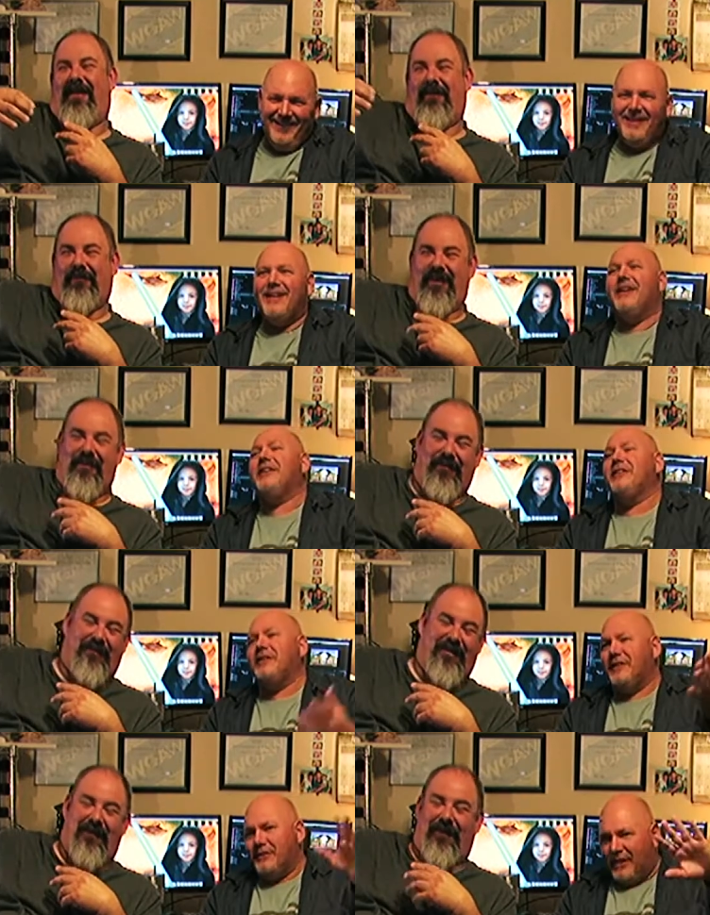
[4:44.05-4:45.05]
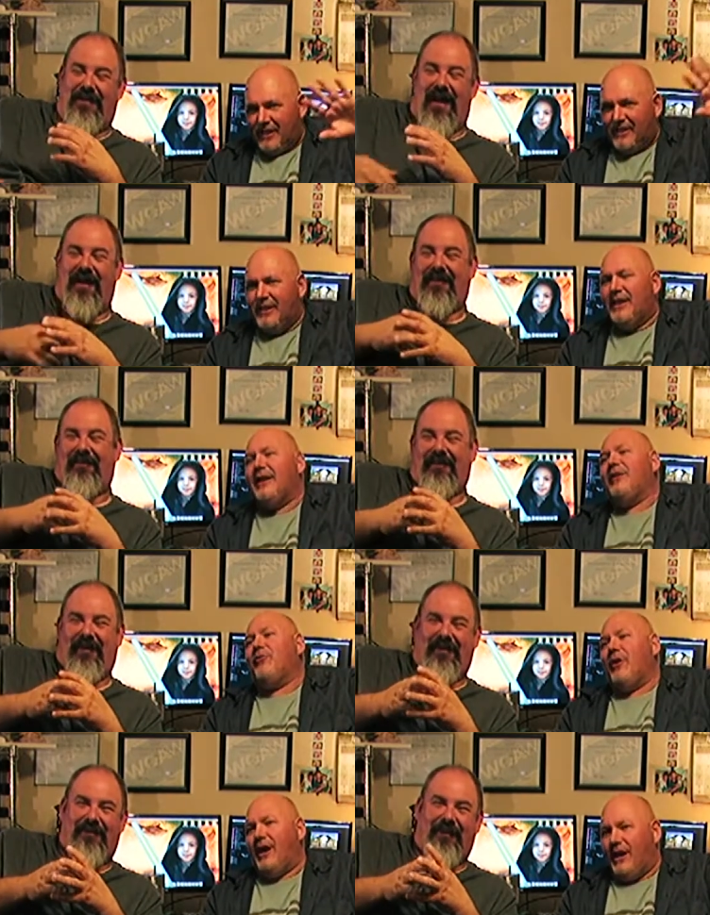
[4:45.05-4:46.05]
Speaker 1: he was definitely not the
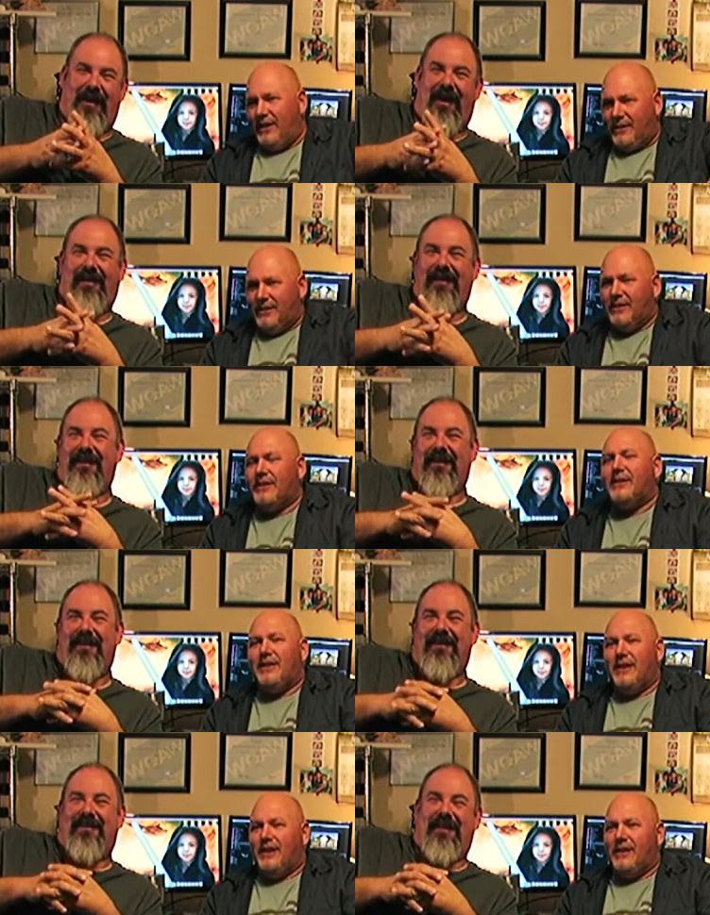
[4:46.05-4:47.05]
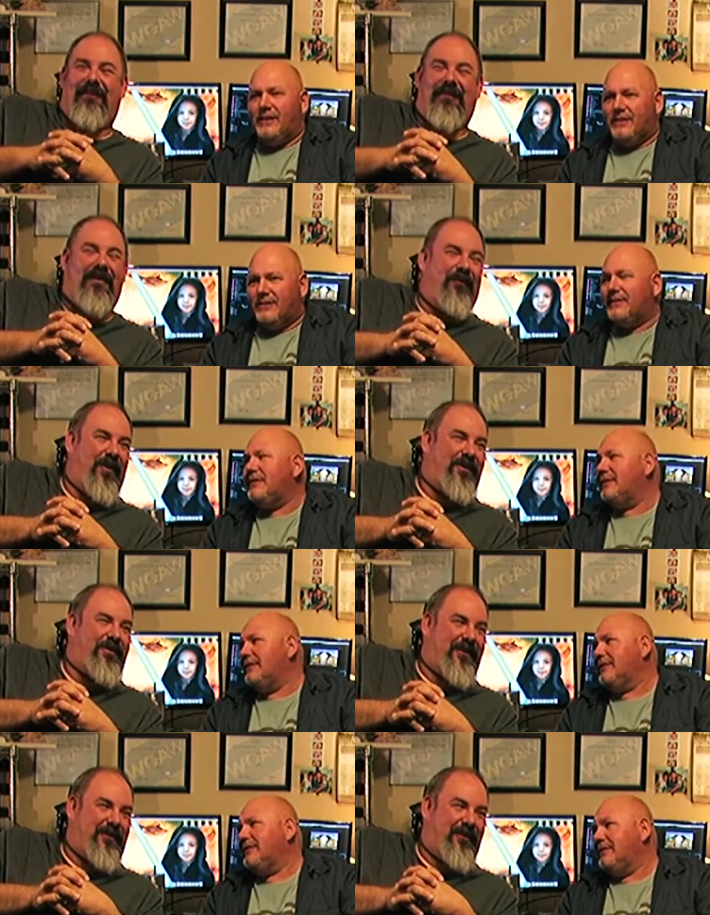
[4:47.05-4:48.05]
suspect. yeah, They've they've reached
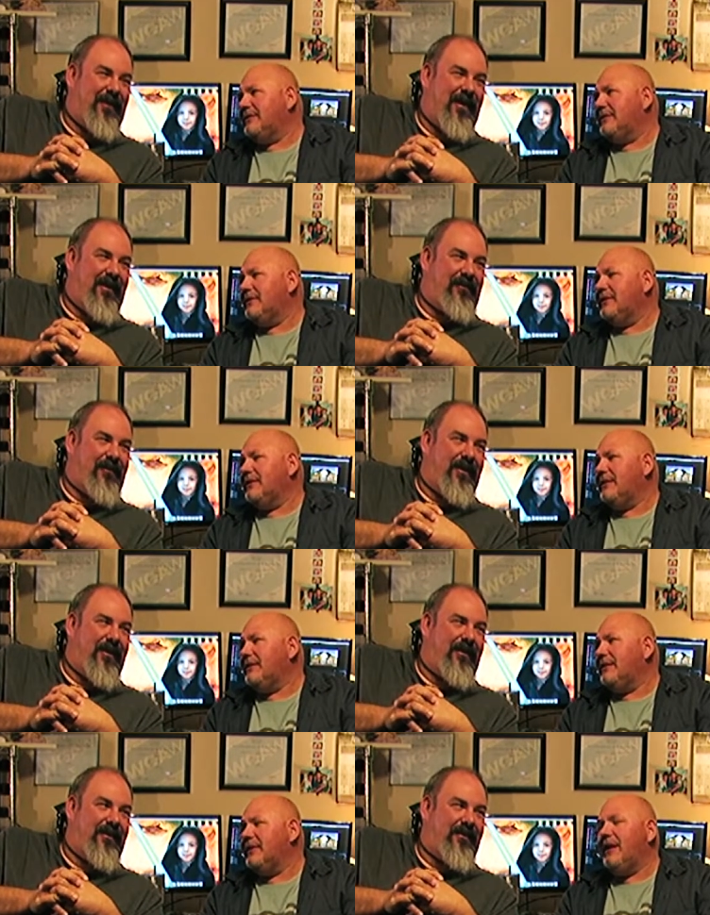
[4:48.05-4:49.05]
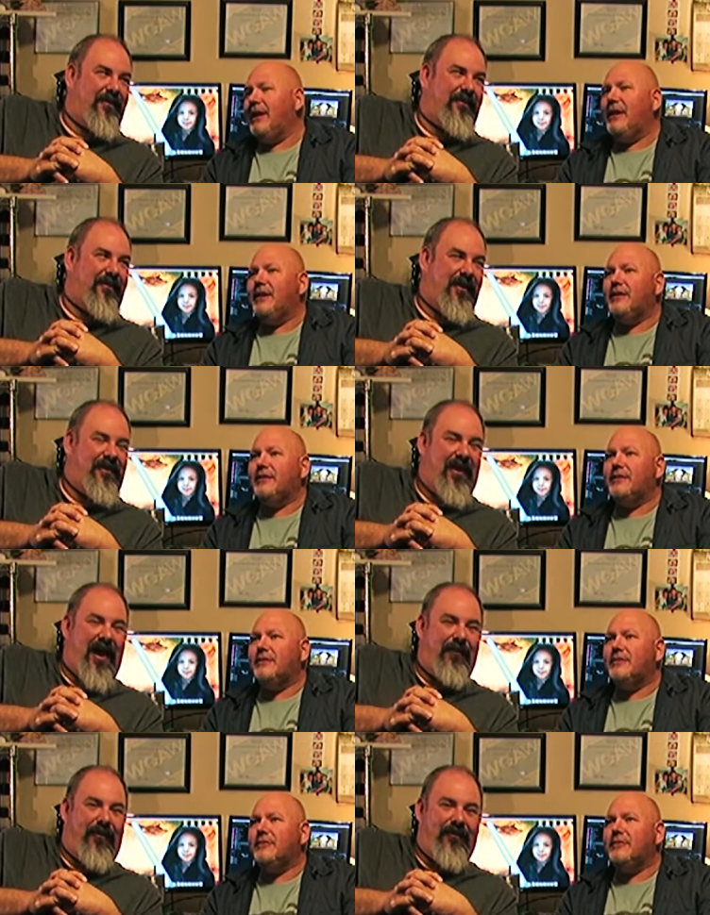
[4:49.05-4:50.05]
on some guys, man. yeah, He's
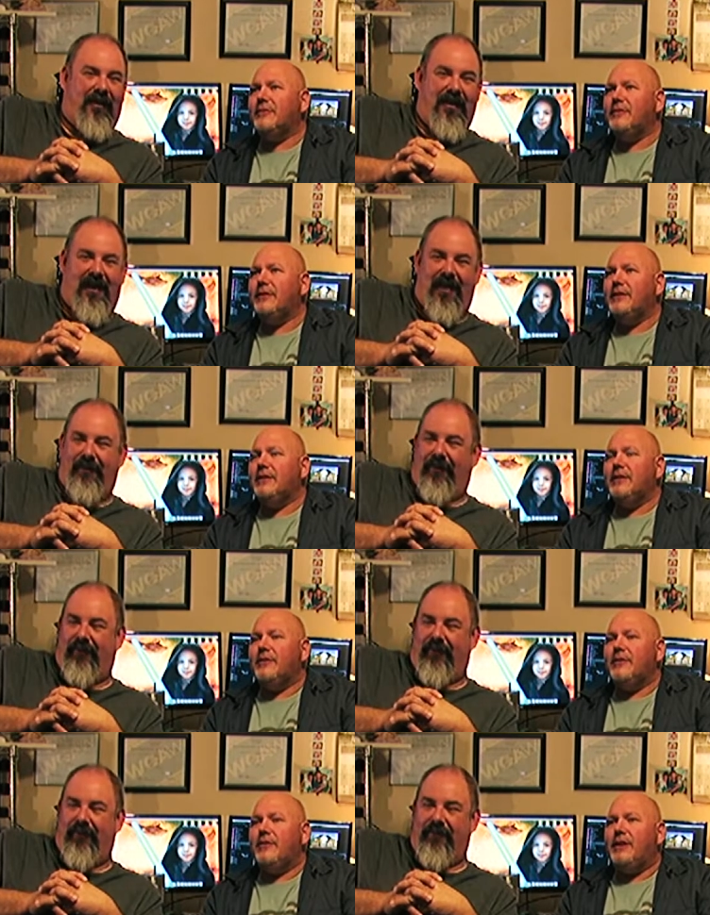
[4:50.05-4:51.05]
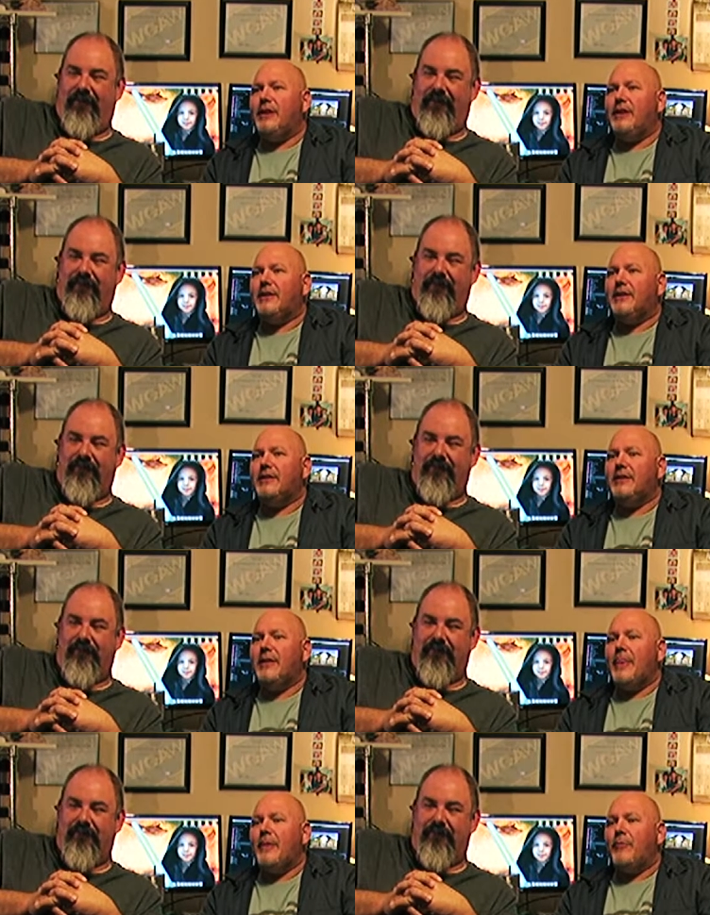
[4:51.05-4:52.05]
gambled.
Speaker 2: Jerry gambles. yeah.
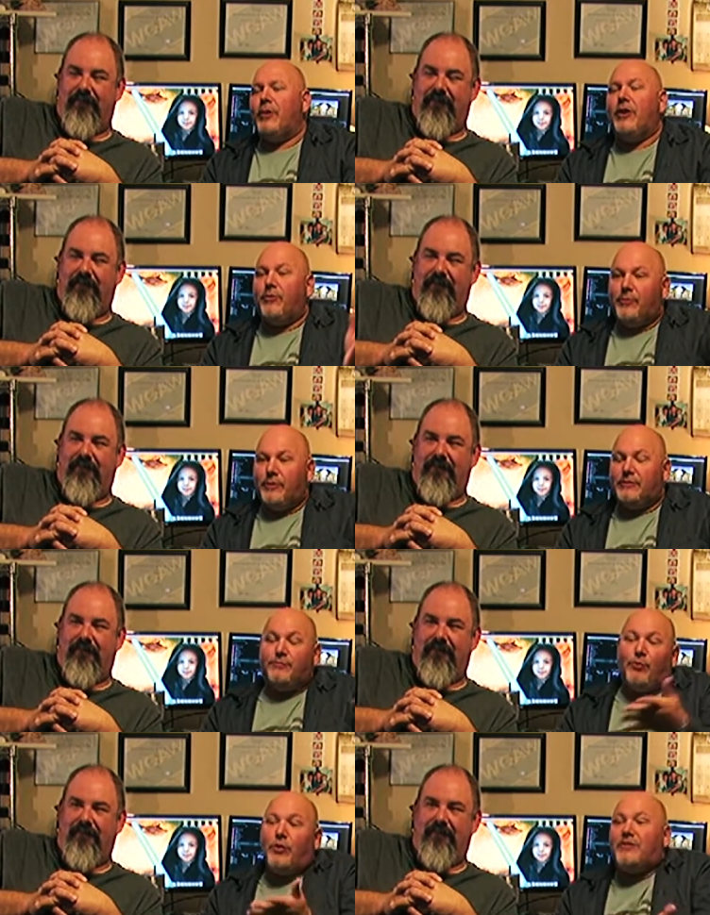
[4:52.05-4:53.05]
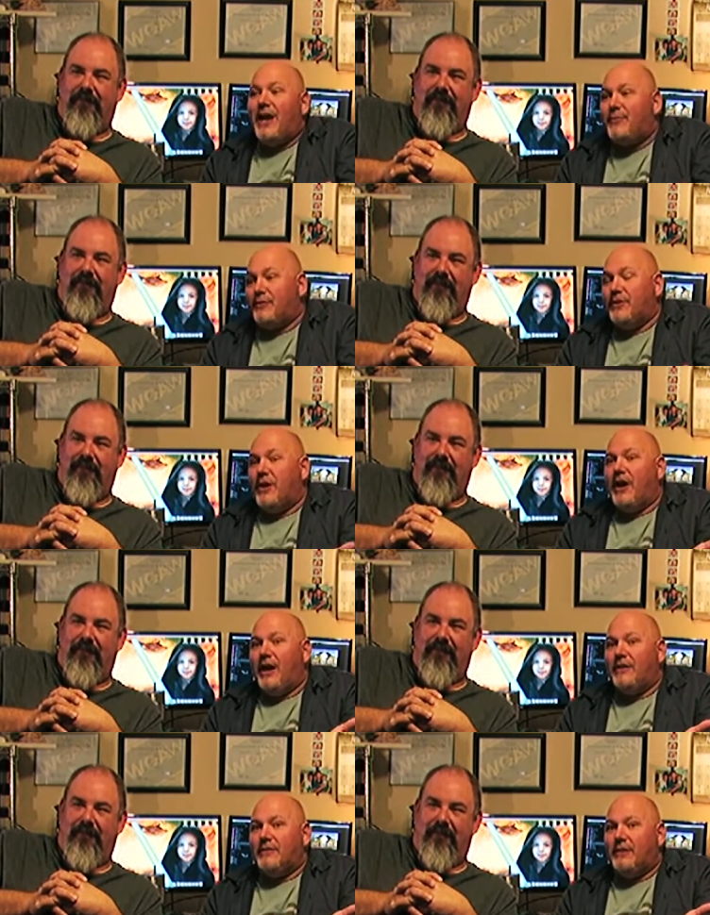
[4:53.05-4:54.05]
Well, it's more times than not,
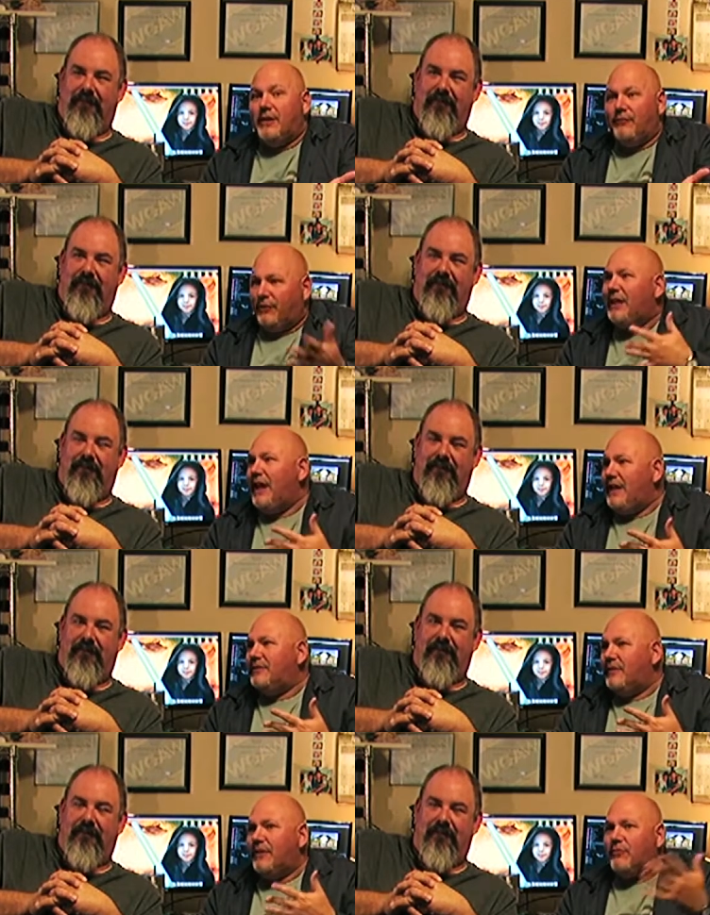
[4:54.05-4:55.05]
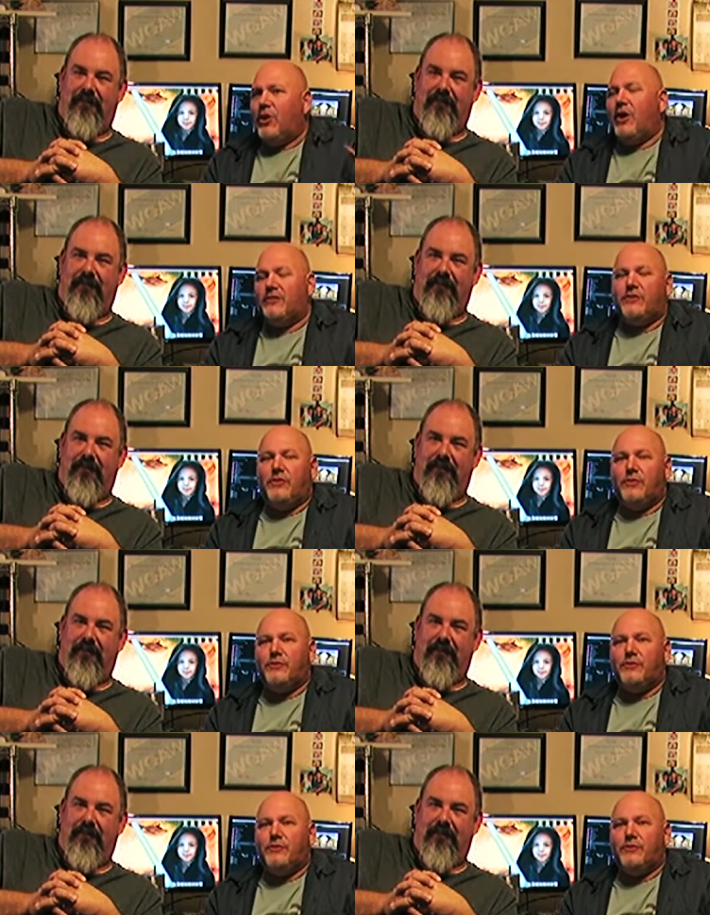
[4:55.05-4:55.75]
of late they've lost on those